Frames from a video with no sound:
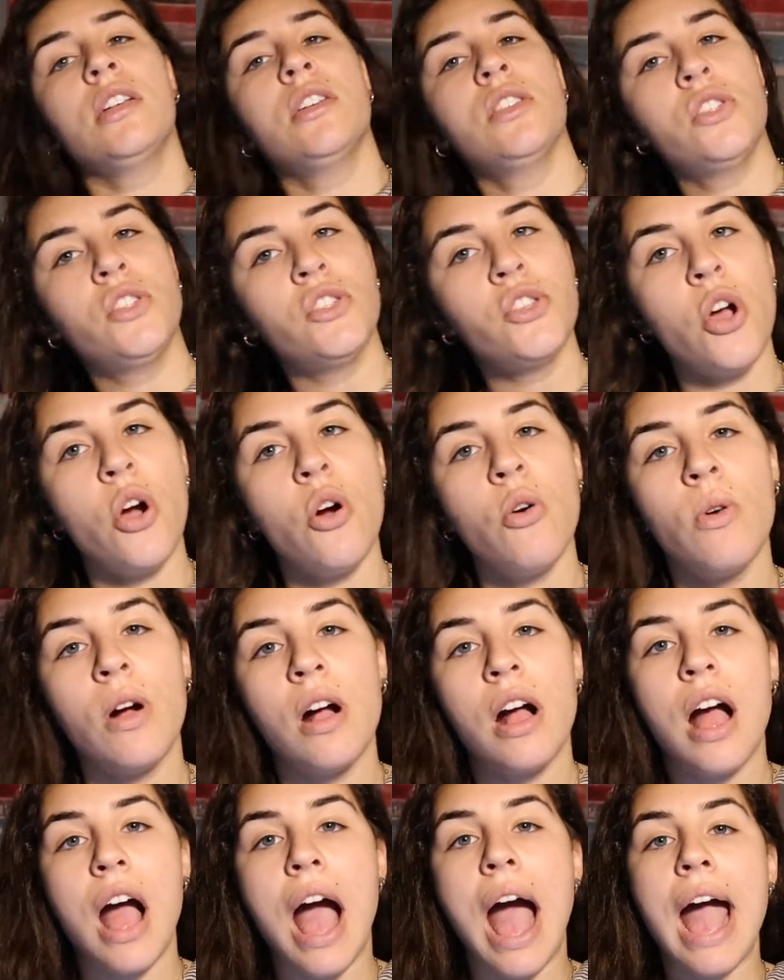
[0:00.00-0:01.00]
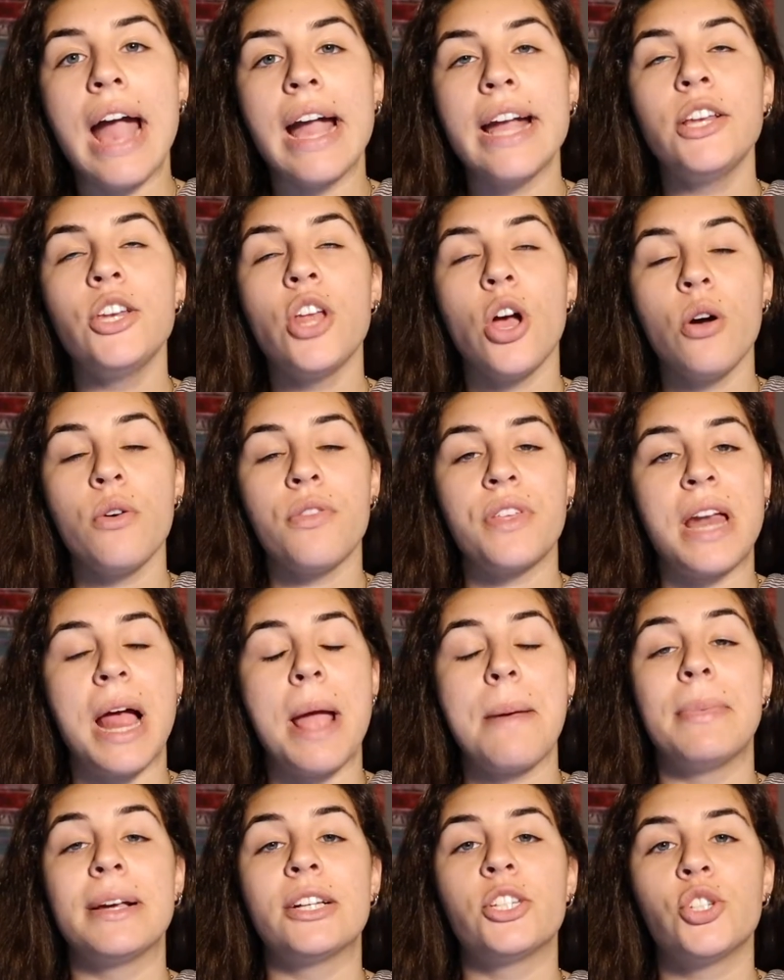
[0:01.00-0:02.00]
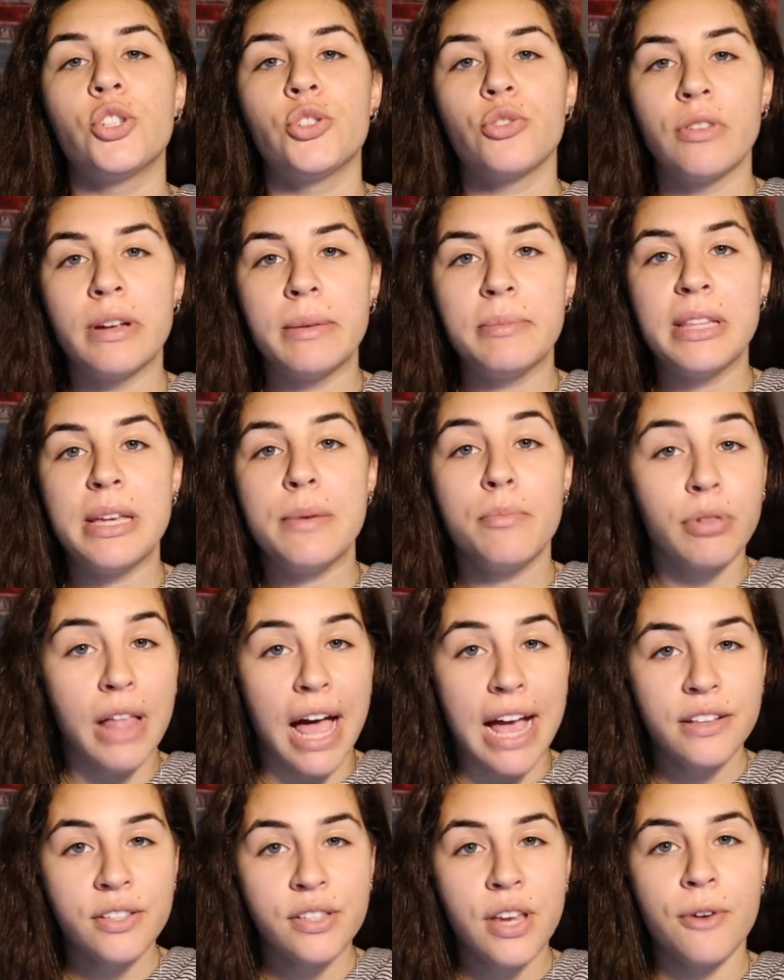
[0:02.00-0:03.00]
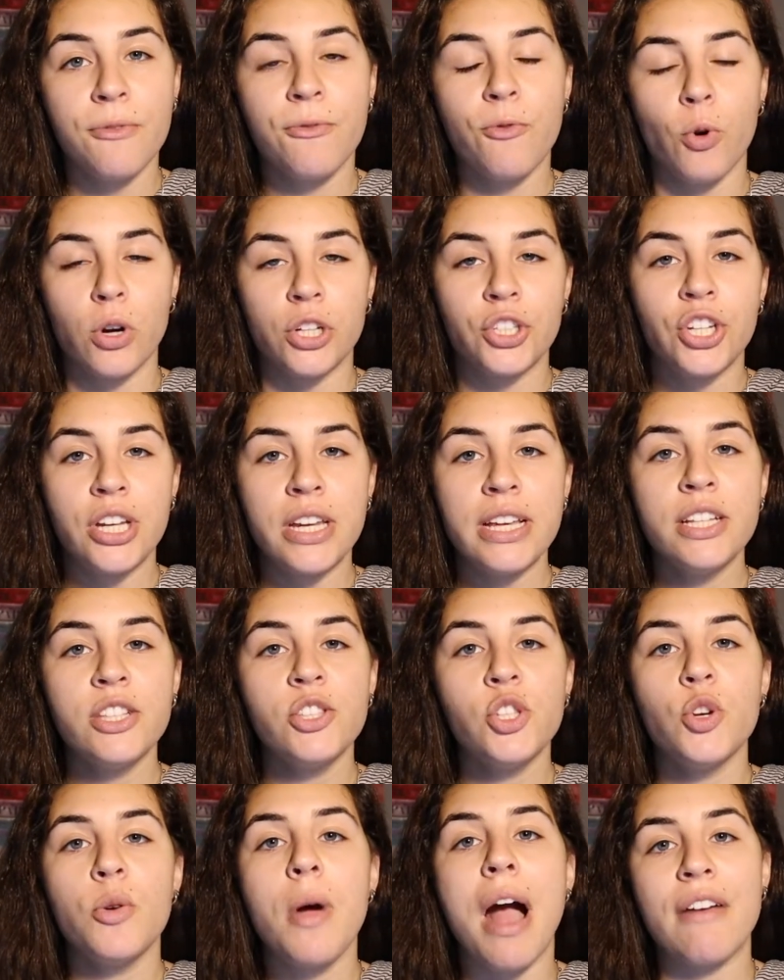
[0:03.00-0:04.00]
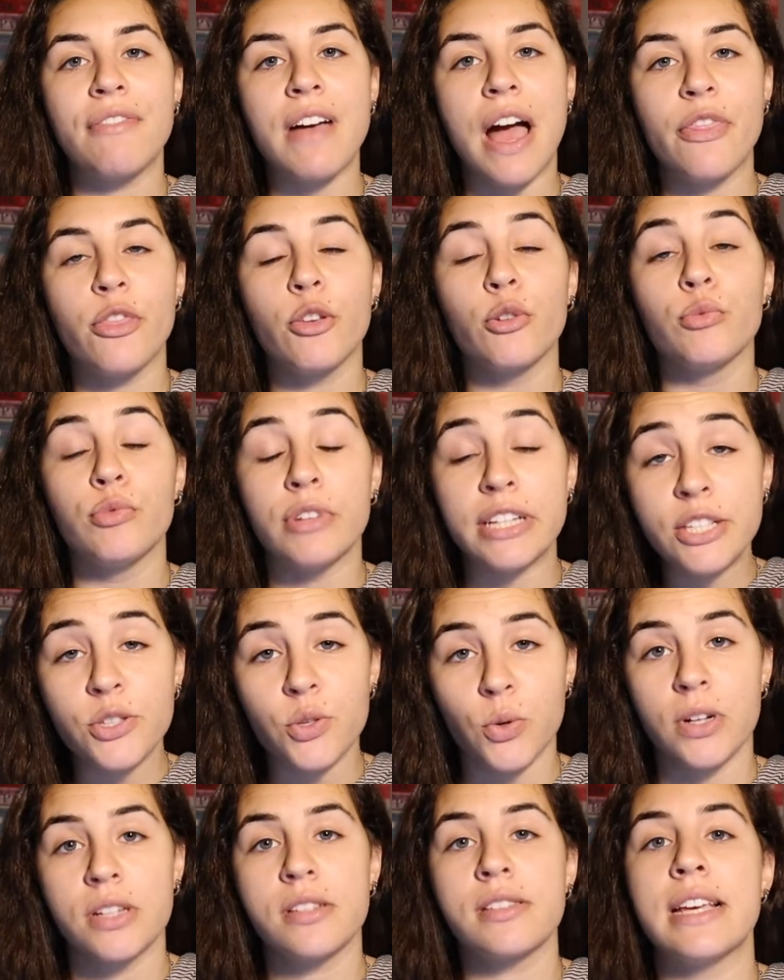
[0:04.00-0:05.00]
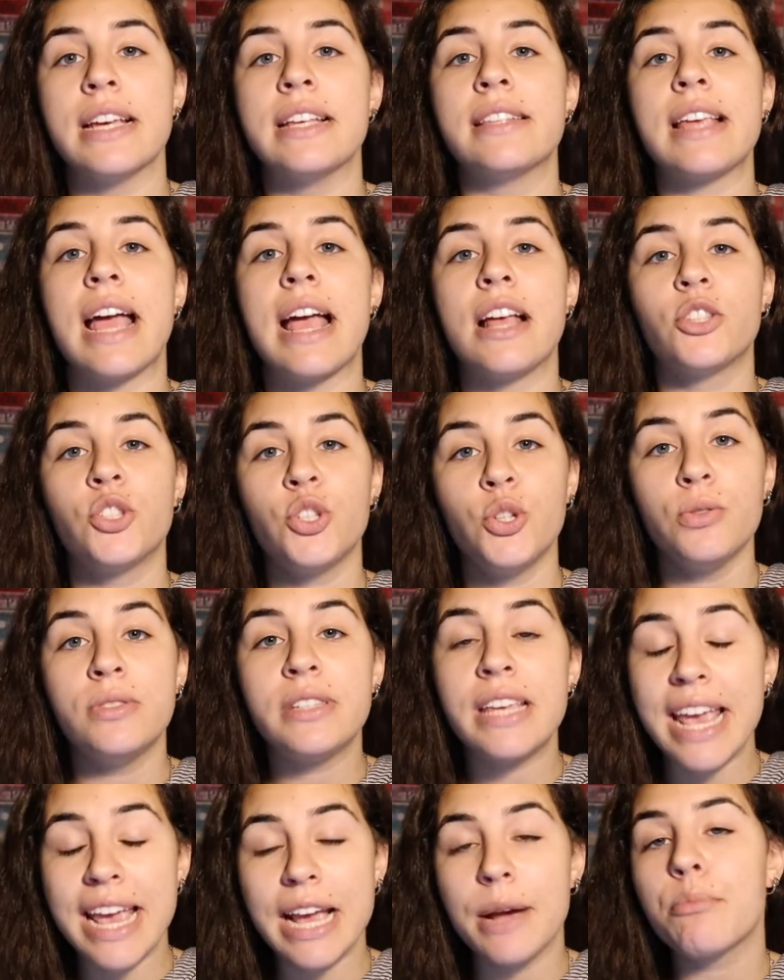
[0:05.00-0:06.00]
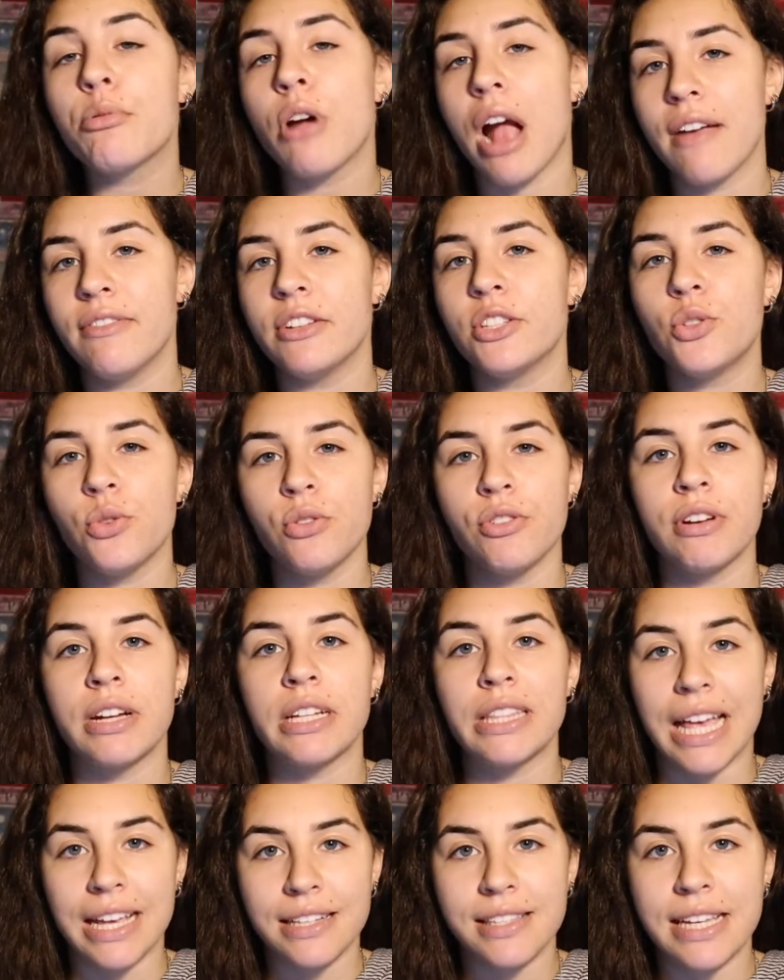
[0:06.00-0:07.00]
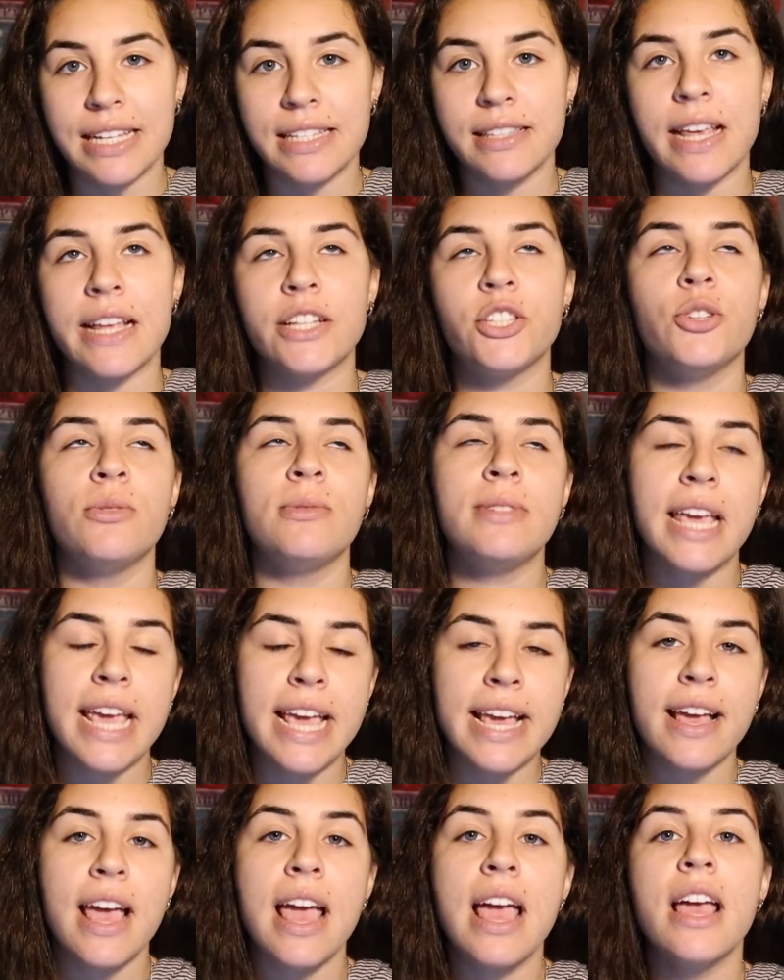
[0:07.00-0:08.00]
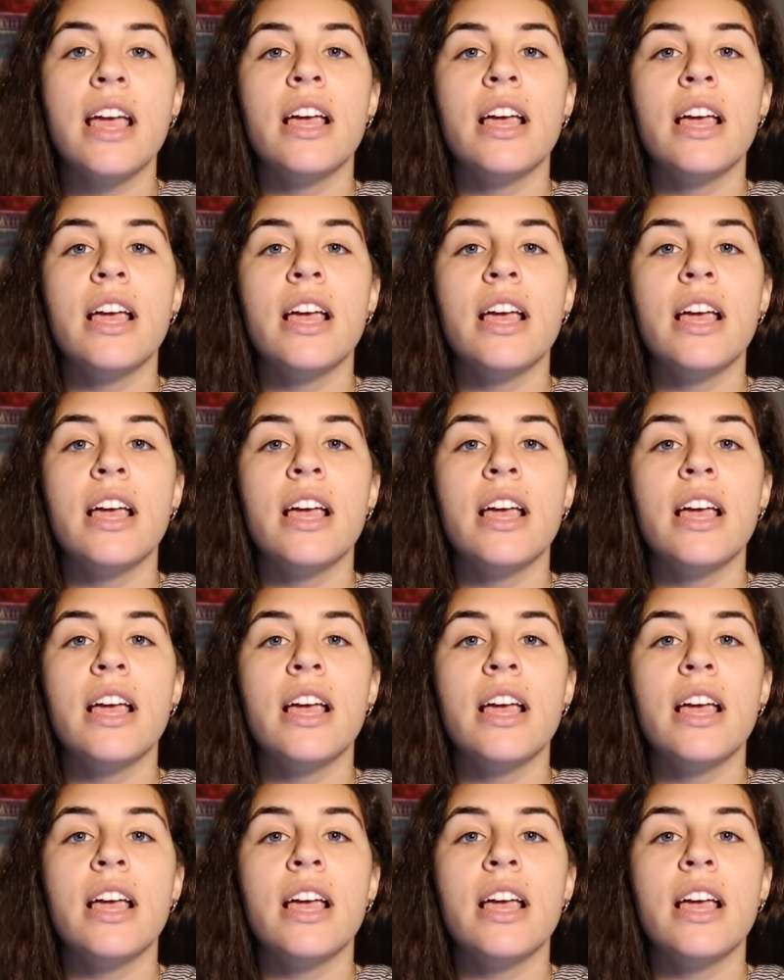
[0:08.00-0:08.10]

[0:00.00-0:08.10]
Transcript: So I know that I'm extremely blessed and fortunate to have had the resources to take private tutoring lessons and to take